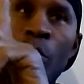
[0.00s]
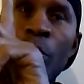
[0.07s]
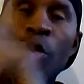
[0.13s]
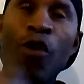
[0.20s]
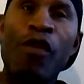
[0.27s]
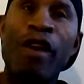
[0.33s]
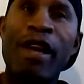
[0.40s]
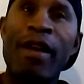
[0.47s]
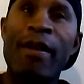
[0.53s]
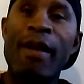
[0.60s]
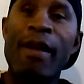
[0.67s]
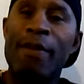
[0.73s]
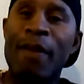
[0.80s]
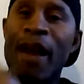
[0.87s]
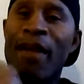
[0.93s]
moving it,
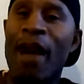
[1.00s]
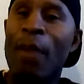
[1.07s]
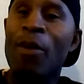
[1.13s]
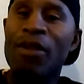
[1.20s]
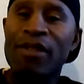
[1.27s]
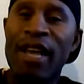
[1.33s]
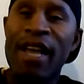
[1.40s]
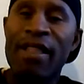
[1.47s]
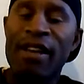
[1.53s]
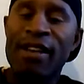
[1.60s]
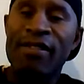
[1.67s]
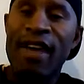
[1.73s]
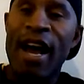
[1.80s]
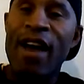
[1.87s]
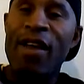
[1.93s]
now I'm gonna say
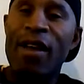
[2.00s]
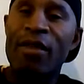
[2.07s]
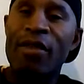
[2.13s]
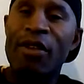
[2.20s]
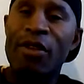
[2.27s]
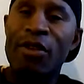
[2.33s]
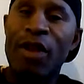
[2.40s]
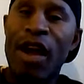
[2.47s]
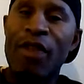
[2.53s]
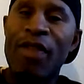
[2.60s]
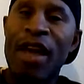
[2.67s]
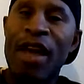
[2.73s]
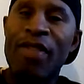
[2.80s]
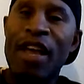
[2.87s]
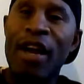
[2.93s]
this. Now
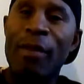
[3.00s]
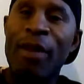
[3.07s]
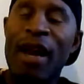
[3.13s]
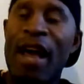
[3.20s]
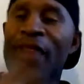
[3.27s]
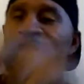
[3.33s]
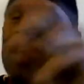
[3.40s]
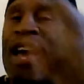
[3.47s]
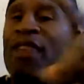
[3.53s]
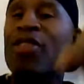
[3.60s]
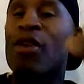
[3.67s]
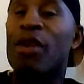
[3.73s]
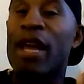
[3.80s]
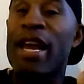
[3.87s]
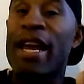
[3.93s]
that I think about it, I
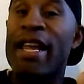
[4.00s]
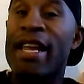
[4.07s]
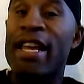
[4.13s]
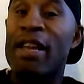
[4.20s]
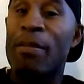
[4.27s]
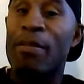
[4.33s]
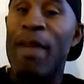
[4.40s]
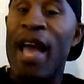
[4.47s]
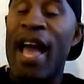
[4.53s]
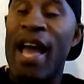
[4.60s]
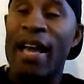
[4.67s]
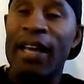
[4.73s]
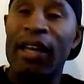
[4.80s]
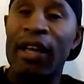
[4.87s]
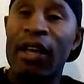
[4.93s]
think the lady in the
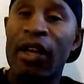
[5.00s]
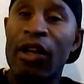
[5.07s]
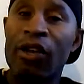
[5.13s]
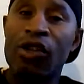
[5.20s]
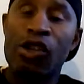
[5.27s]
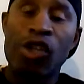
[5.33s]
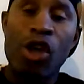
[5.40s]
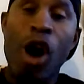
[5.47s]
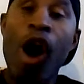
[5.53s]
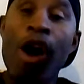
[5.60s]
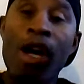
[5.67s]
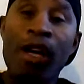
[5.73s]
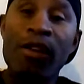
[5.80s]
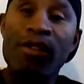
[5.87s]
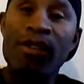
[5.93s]
back saw
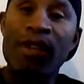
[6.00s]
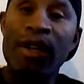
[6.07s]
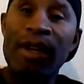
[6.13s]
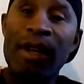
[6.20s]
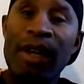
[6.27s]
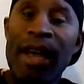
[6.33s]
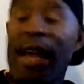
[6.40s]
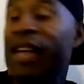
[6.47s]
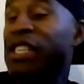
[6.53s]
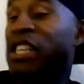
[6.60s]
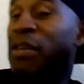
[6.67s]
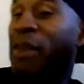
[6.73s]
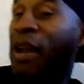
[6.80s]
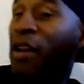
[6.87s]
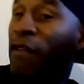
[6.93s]
us and
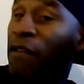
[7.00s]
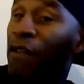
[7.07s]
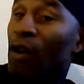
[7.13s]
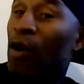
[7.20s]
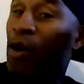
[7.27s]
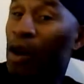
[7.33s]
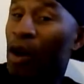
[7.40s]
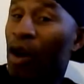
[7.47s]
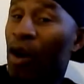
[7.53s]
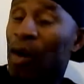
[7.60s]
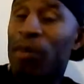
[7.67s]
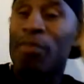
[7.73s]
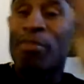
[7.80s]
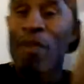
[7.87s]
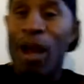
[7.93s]
she made a phone
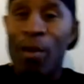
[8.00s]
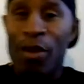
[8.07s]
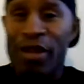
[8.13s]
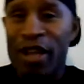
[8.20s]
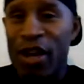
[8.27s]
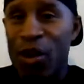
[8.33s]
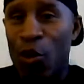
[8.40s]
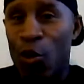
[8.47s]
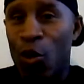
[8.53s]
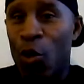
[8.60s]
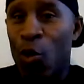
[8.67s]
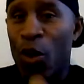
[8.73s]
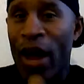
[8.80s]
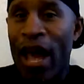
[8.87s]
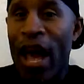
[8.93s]
call. I'm gonna tell you
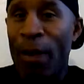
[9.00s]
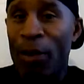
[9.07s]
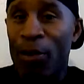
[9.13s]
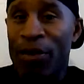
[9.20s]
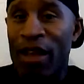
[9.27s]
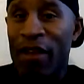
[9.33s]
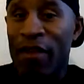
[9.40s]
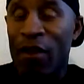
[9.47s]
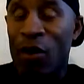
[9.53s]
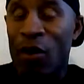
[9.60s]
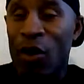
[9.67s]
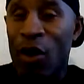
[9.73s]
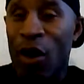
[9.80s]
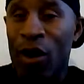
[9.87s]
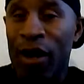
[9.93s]
what happened with that
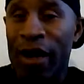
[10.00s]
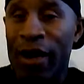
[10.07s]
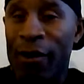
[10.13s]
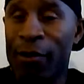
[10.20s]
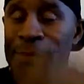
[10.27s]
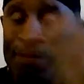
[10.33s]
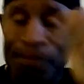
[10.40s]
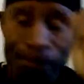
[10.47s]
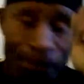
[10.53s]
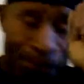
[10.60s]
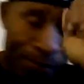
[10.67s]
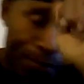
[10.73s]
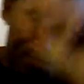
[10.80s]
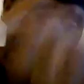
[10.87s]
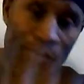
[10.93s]
phone call later.
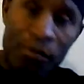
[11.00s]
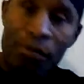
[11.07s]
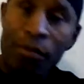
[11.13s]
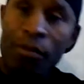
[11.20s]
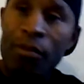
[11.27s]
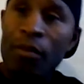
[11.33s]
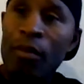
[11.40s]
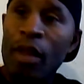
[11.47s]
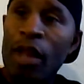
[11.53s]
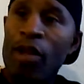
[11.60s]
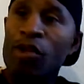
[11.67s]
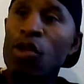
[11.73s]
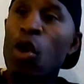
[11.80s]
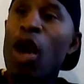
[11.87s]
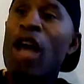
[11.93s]

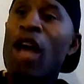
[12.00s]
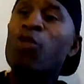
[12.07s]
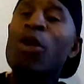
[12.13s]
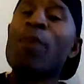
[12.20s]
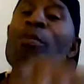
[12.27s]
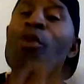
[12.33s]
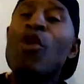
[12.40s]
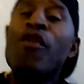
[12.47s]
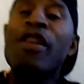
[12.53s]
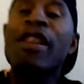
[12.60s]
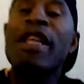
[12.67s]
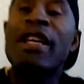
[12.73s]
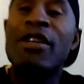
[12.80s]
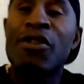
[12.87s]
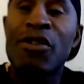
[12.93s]
So as we
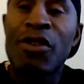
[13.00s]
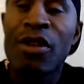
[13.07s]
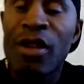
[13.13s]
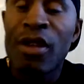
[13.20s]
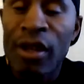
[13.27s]
moving this,